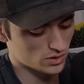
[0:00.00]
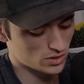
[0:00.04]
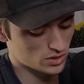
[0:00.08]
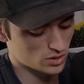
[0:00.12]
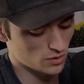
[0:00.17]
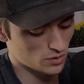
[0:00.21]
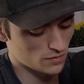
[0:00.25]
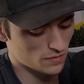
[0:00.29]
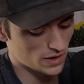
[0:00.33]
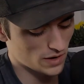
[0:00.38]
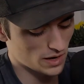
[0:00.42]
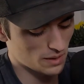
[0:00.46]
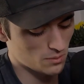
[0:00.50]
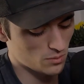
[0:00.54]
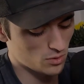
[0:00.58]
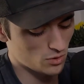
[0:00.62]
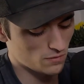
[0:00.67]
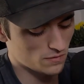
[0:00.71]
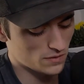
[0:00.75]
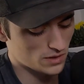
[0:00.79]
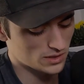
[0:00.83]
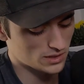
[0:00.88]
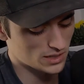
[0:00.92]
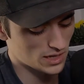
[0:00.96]
So if I
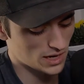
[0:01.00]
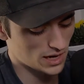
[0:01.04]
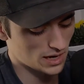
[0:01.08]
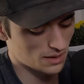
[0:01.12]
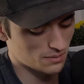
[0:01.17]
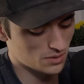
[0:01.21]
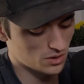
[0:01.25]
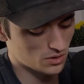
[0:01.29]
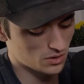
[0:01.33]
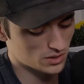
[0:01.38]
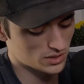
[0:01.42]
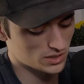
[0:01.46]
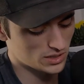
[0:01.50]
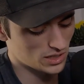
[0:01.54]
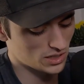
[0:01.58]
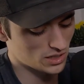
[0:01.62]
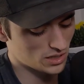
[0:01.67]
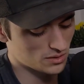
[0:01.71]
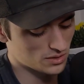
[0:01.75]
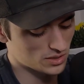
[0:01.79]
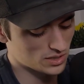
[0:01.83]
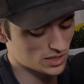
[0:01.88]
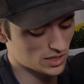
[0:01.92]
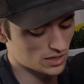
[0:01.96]
move the time, you can see on
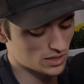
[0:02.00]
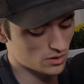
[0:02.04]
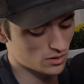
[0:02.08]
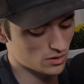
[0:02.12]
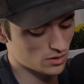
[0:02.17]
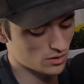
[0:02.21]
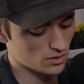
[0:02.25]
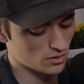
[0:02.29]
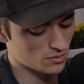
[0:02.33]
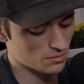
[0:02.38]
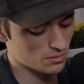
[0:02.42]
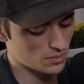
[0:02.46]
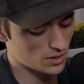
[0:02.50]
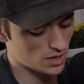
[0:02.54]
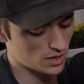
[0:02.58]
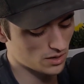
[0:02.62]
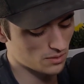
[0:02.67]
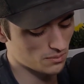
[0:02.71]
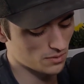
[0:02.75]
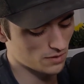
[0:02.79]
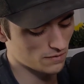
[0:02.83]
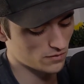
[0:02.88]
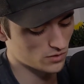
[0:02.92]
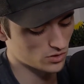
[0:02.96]
the center
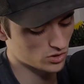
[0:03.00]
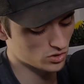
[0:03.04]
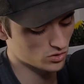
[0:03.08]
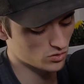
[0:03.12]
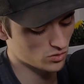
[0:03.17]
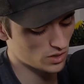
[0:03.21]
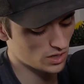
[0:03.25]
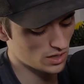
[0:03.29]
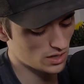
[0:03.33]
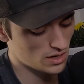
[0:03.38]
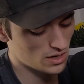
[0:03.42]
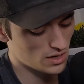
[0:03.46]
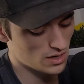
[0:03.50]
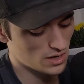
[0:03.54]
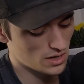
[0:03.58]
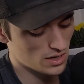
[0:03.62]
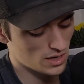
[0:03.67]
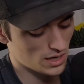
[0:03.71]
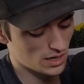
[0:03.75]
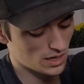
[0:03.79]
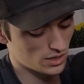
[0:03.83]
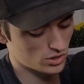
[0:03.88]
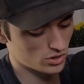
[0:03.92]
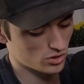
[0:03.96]
bottom of the screen,
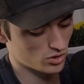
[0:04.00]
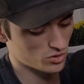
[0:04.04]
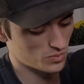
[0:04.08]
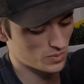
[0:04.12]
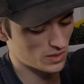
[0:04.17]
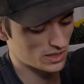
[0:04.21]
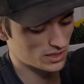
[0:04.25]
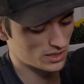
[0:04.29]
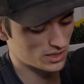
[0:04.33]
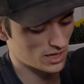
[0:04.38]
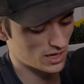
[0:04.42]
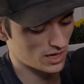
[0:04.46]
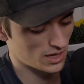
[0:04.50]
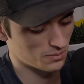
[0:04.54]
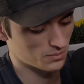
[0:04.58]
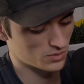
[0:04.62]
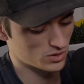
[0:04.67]
it shows me the time.